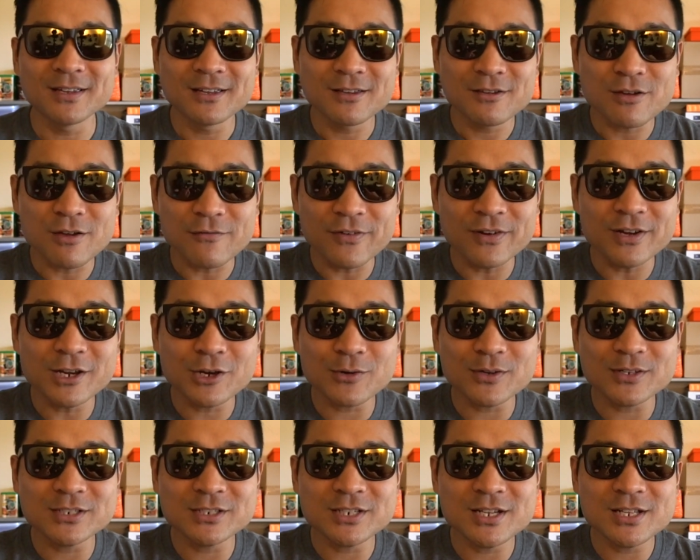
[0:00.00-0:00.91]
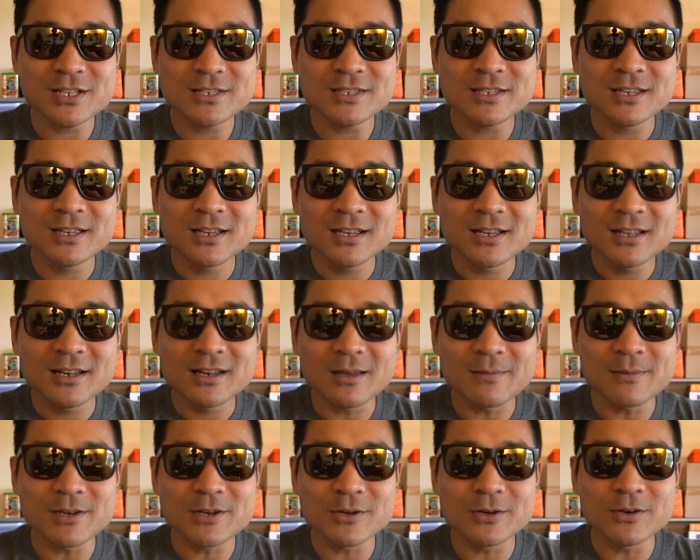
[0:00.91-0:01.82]
If you have any questions, let
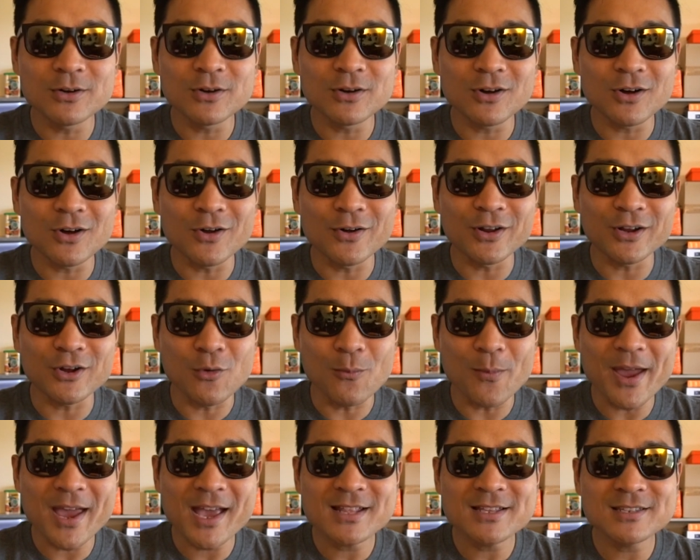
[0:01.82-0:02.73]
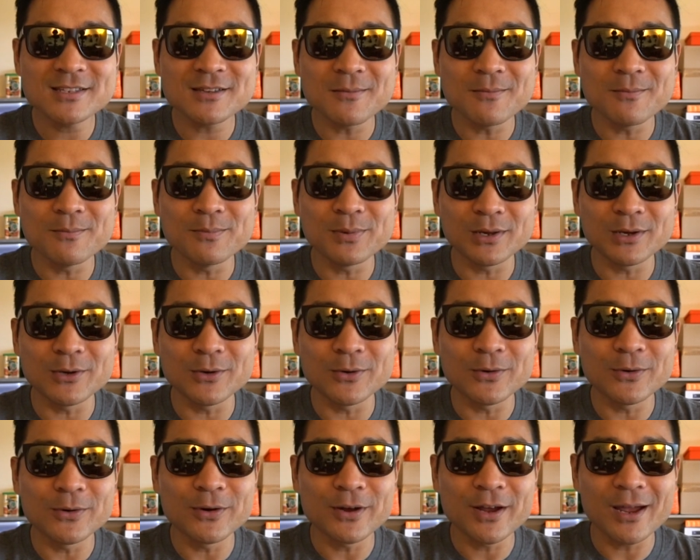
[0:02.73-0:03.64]
me know on the comments
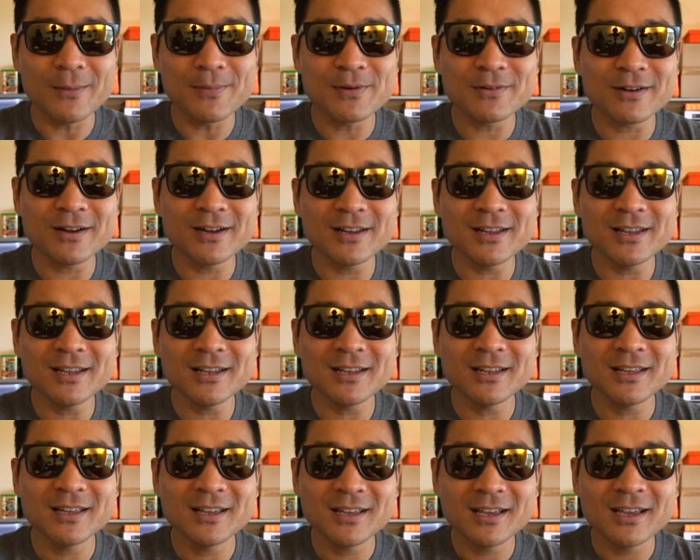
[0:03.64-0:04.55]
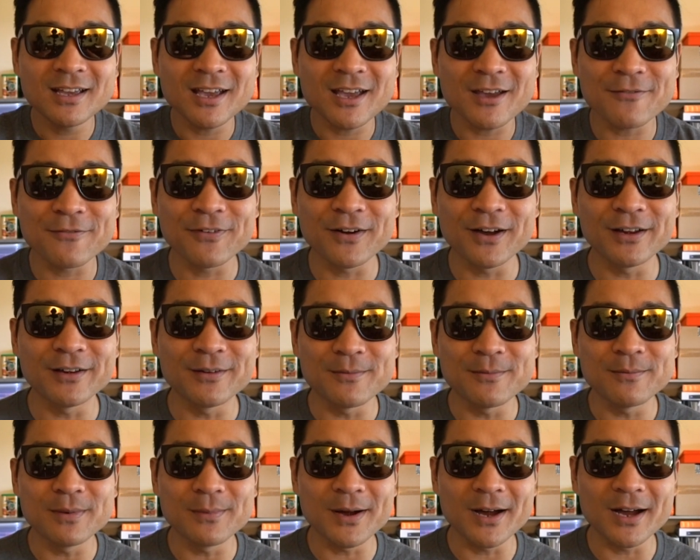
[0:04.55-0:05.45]
below. Happy riding, have fun,
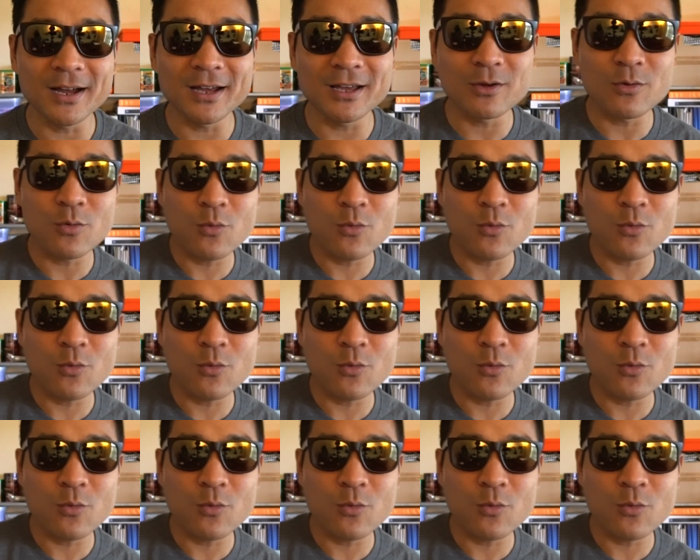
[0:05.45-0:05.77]
bye